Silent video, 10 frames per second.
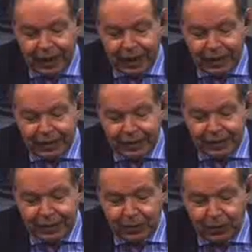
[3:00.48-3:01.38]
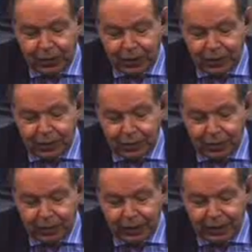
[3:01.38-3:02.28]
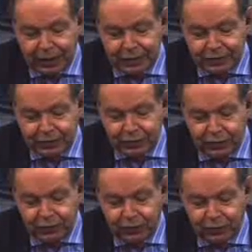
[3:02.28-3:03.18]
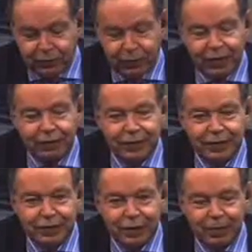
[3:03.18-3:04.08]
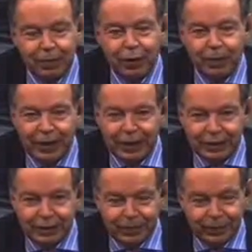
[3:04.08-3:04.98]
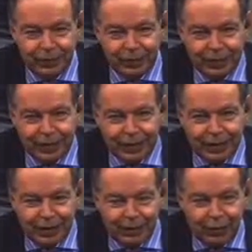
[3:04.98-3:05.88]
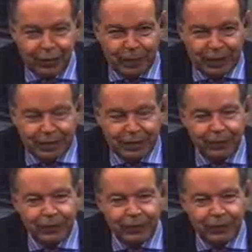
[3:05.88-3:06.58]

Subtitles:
And the word on my list for 2, 4, and 5 is mermaid. Mermaid.